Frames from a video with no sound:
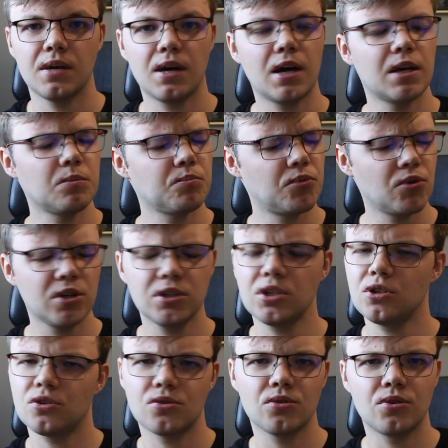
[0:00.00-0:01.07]
I'm pretty
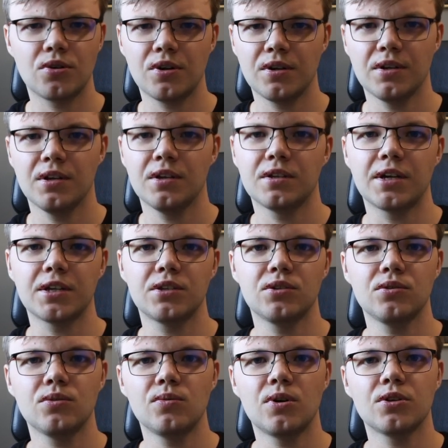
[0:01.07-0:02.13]
sure that
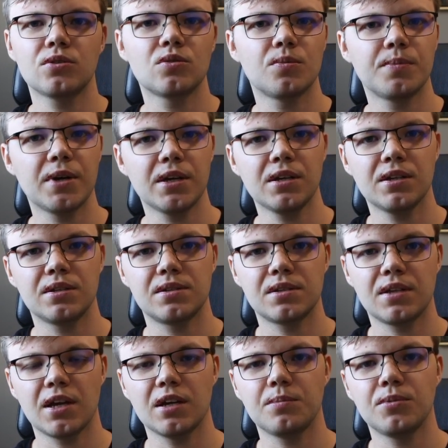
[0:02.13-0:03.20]
you want to make it
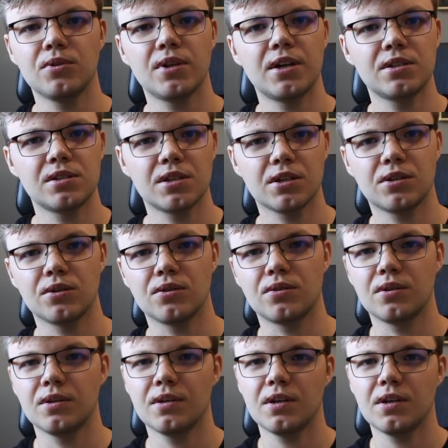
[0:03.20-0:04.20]
stable and secure,